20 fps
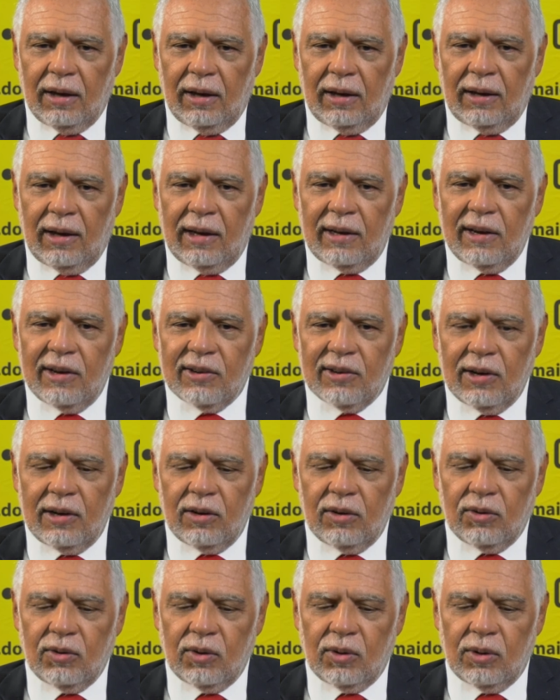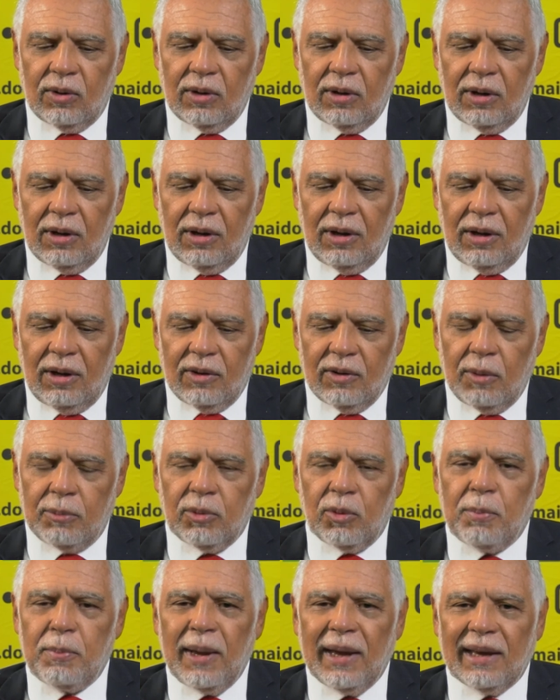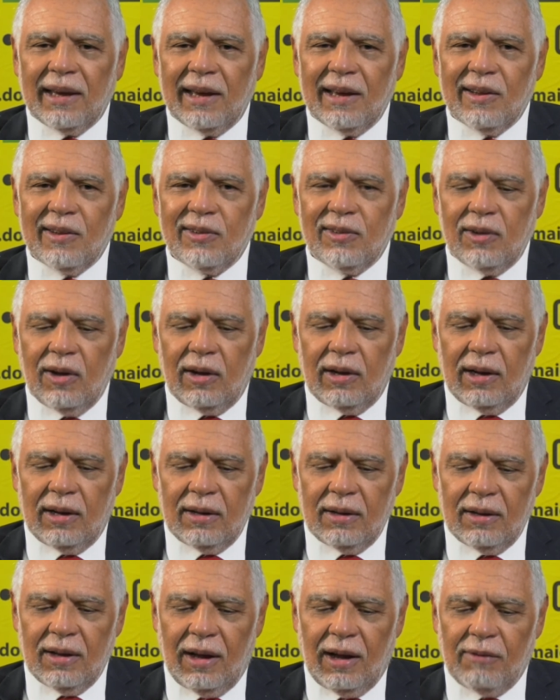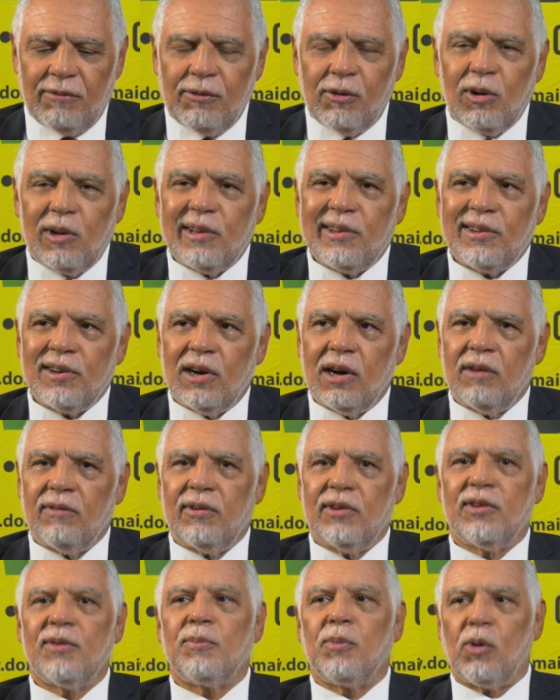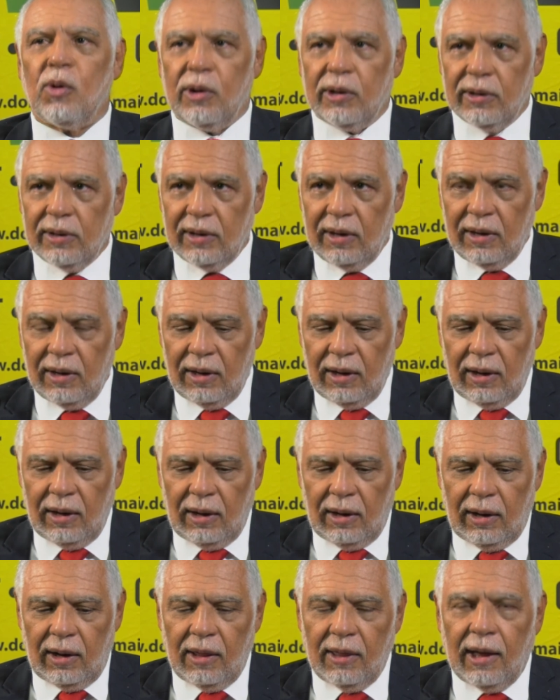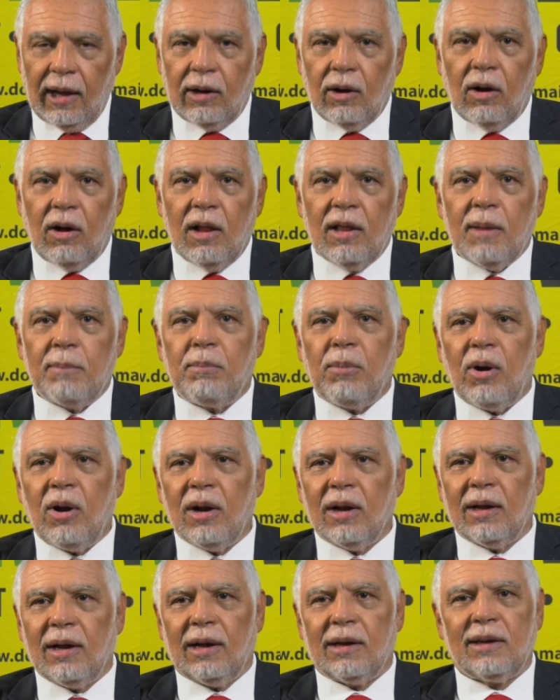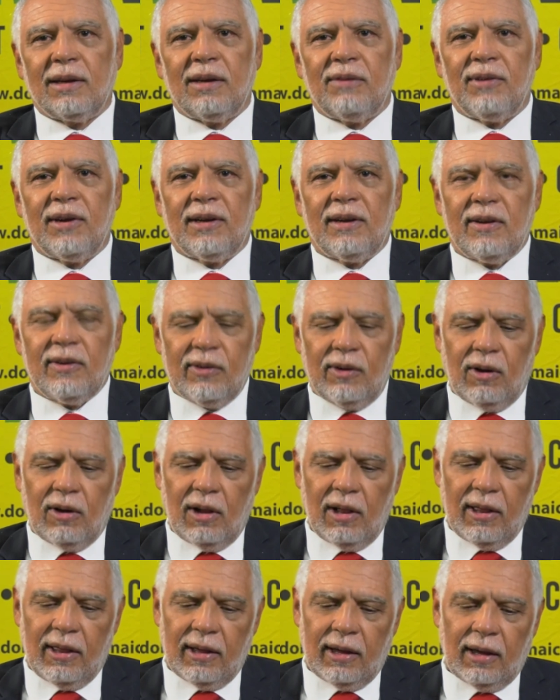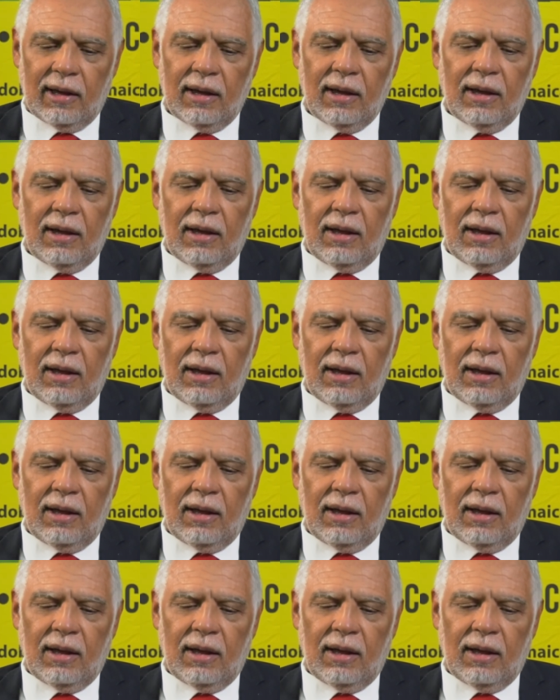in addition to make Kingston a full service port, in that all the bulk activities, all the